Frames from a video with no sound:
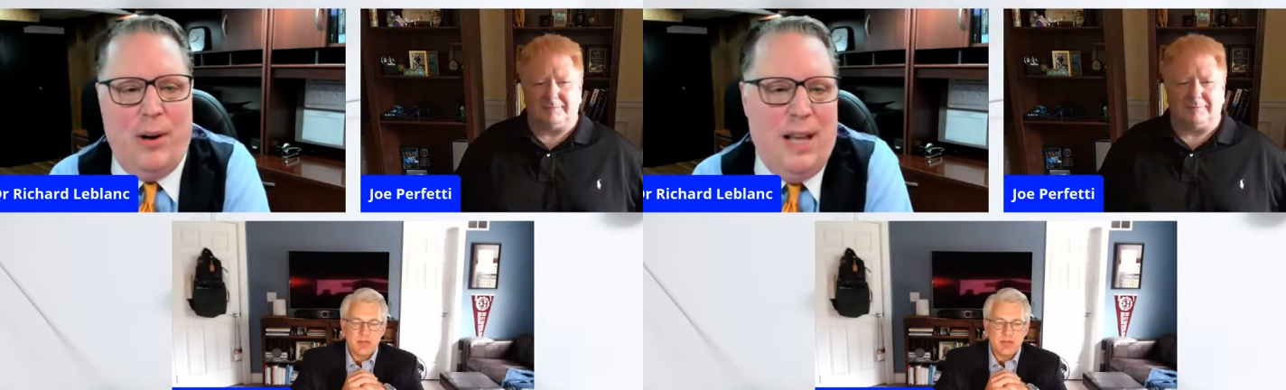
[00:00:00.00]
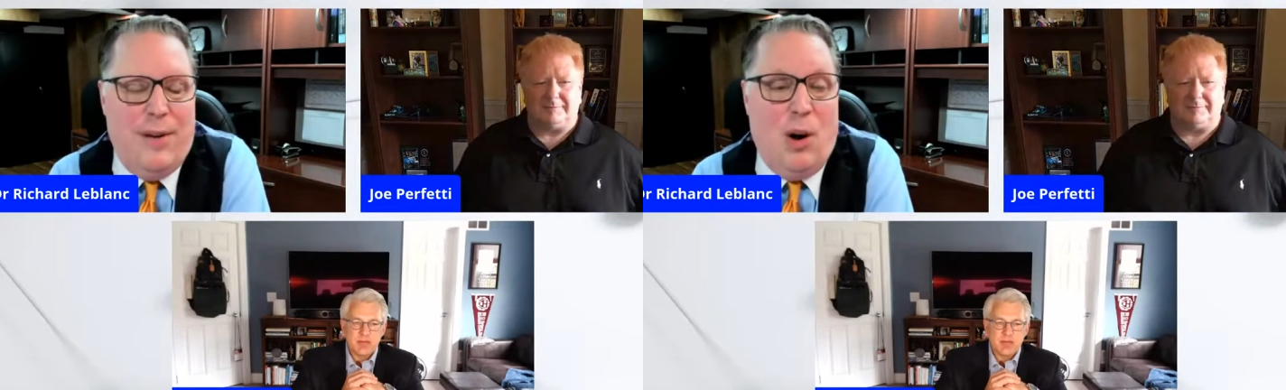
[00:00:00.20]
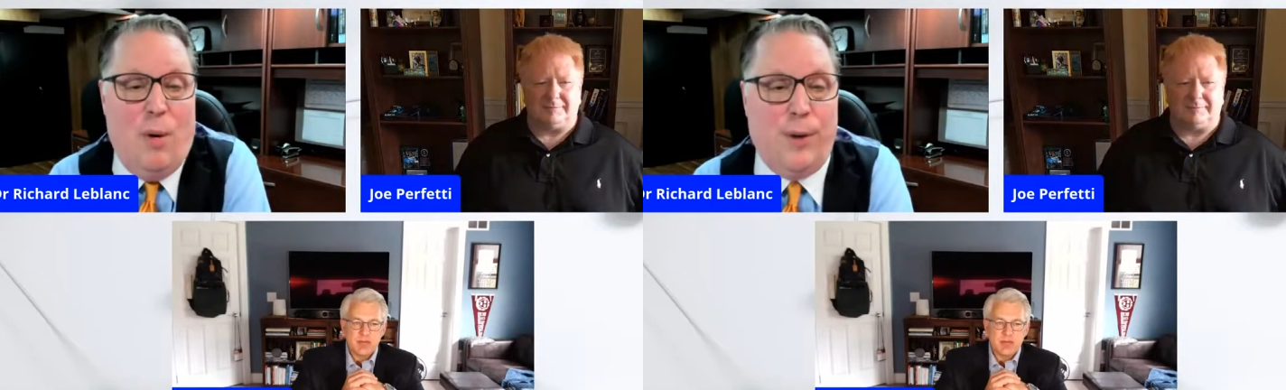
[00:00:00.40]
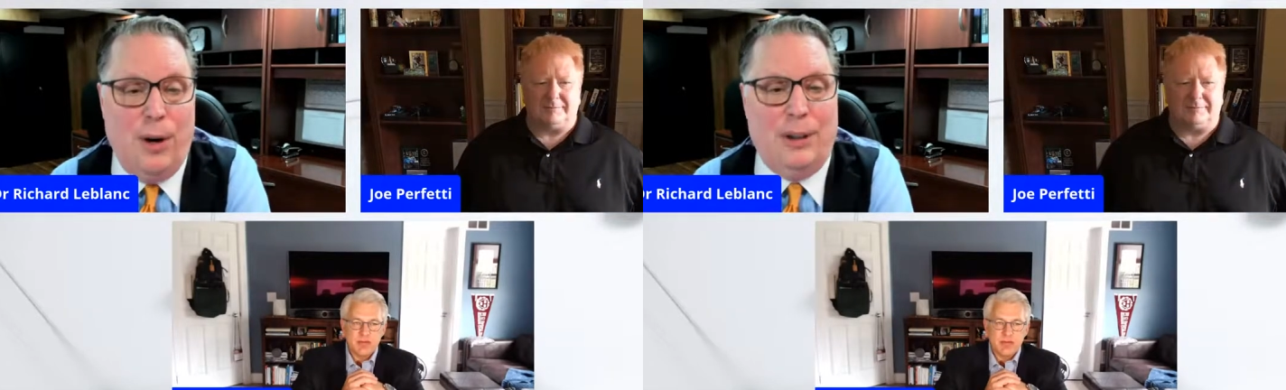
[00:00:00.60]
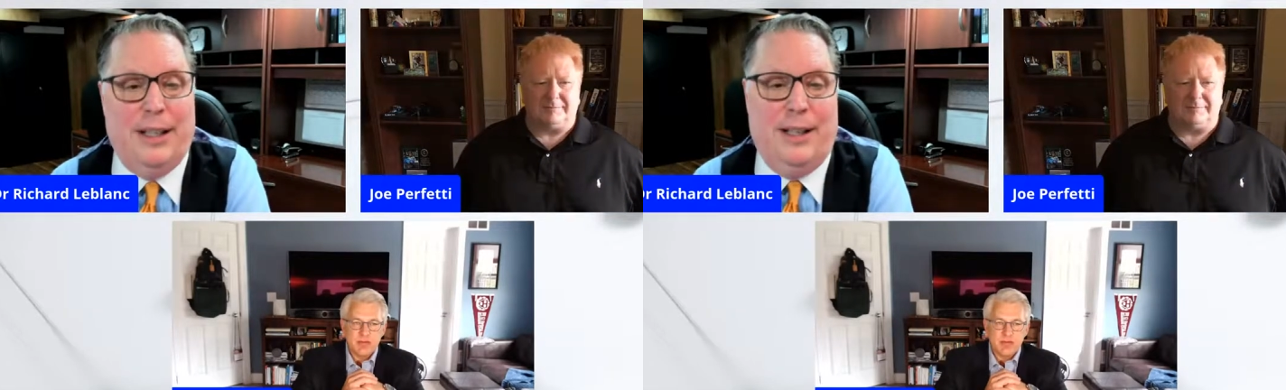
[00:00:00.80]
Speaker 1: or even
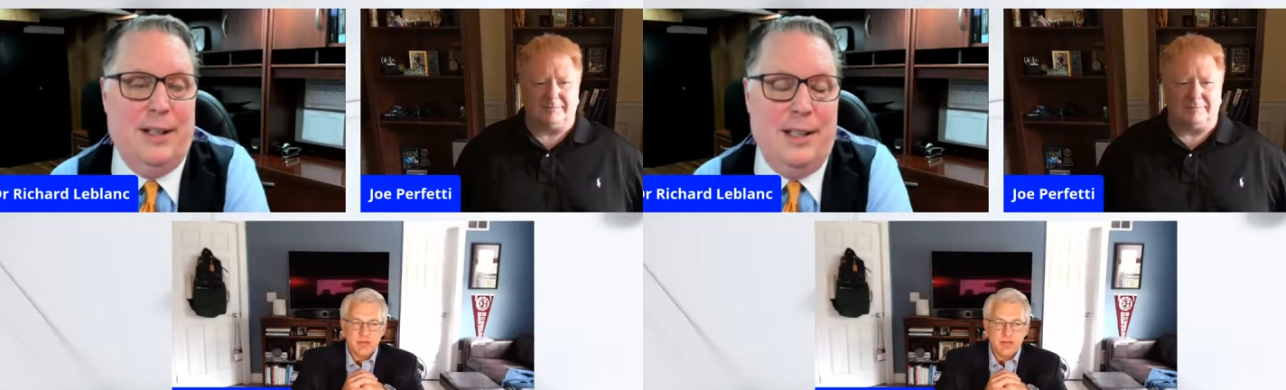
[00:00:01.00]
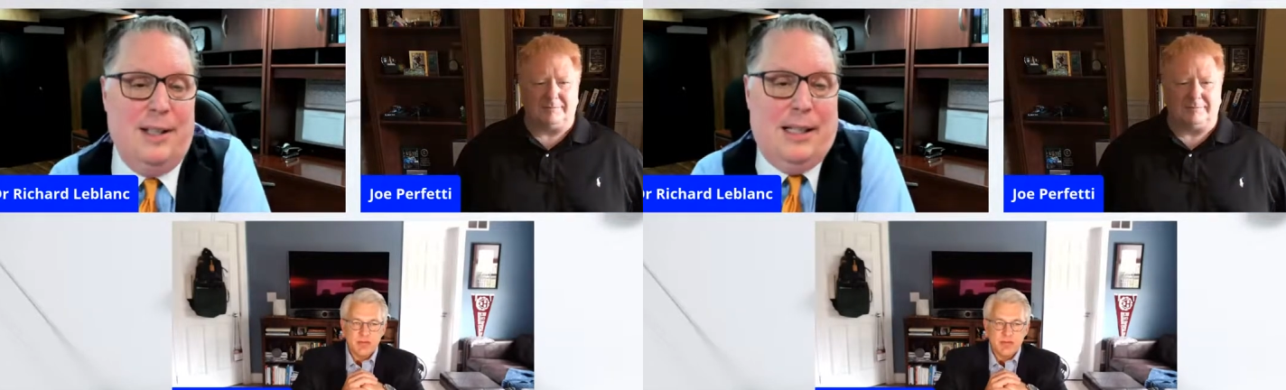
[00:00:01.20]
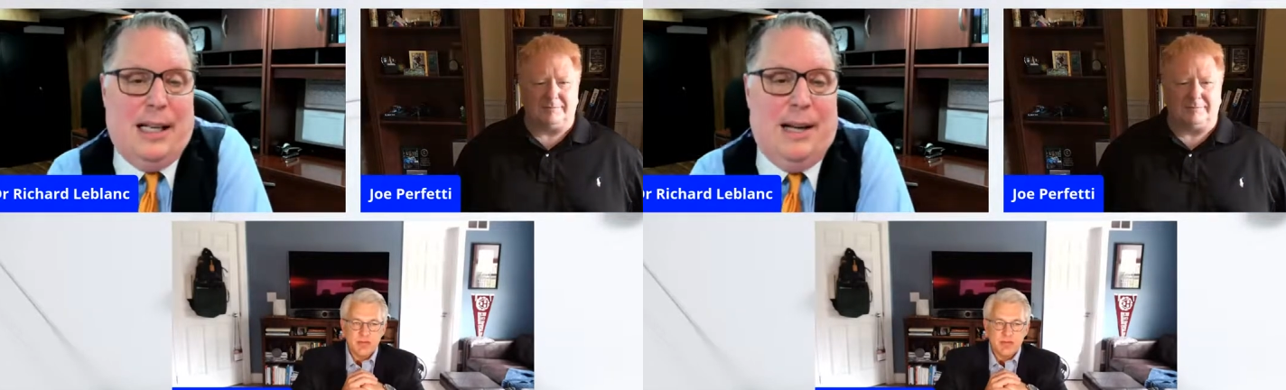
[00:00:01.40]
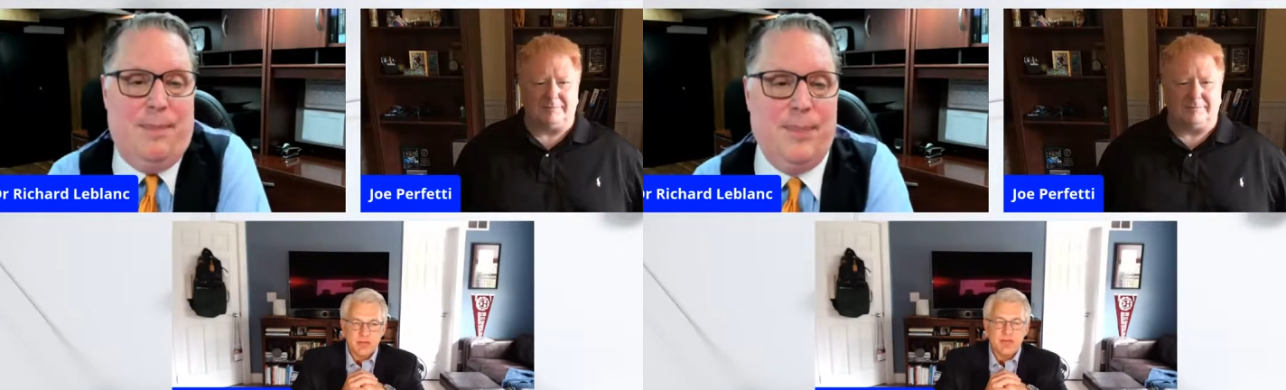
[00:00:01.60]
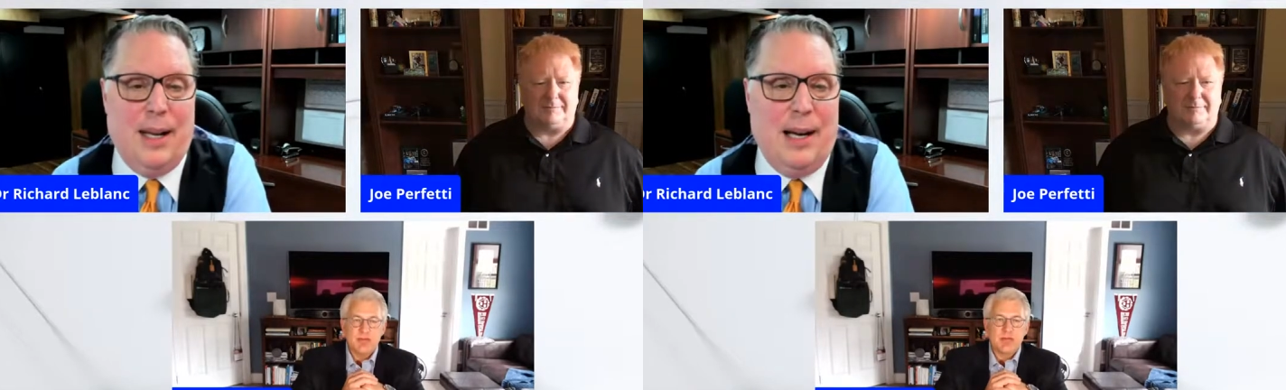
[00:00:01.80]
overtly
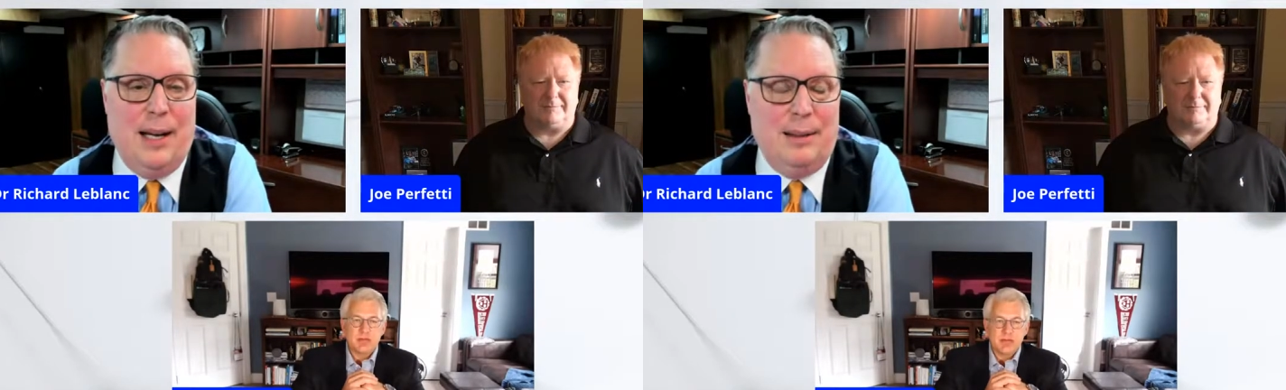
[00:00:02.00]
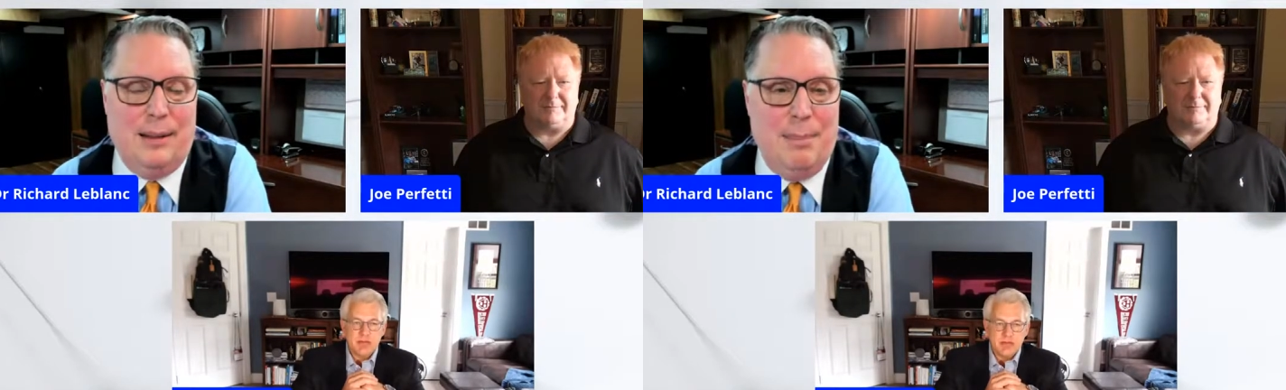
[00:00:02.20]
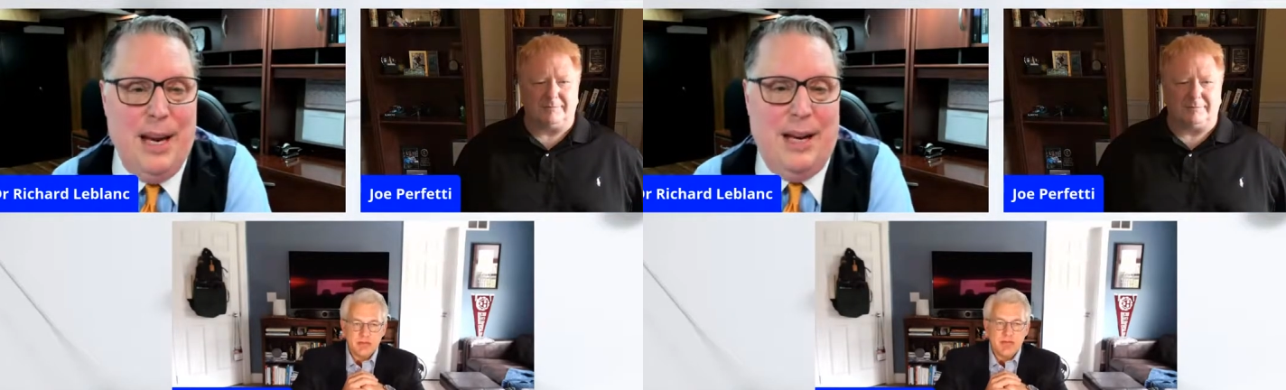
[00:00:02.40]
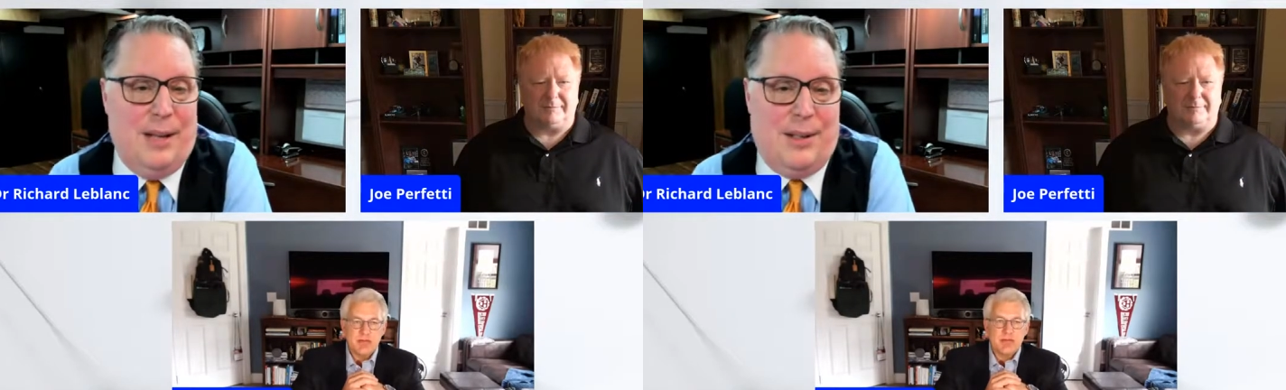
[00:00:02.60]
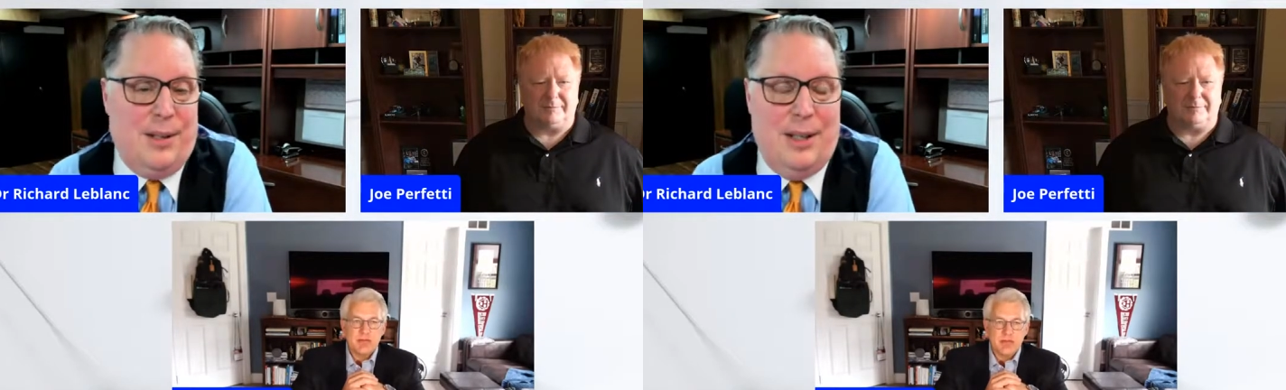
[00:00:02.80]
um, uh,
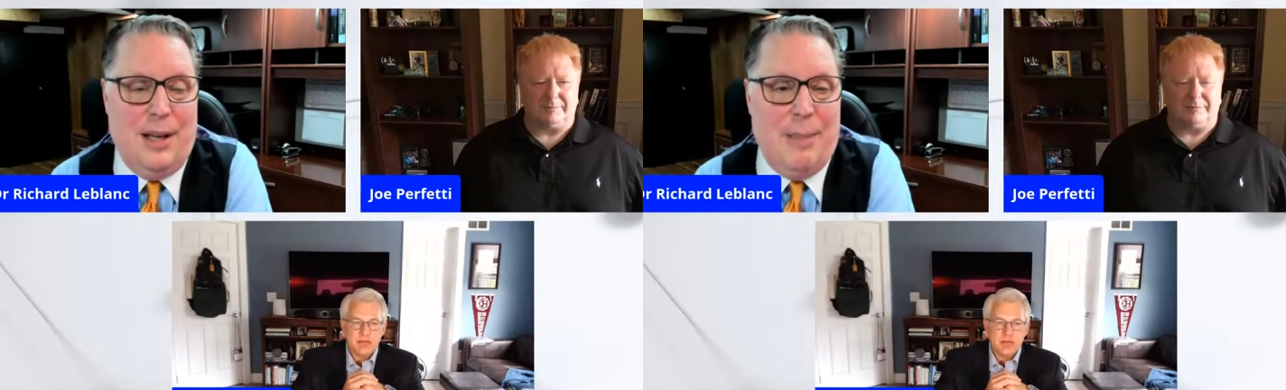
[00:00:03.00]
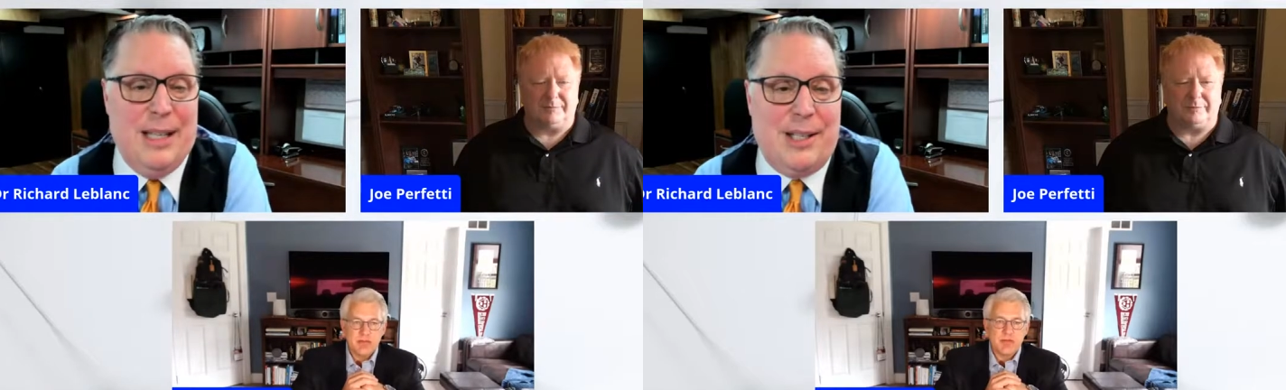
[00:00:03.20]
meetings.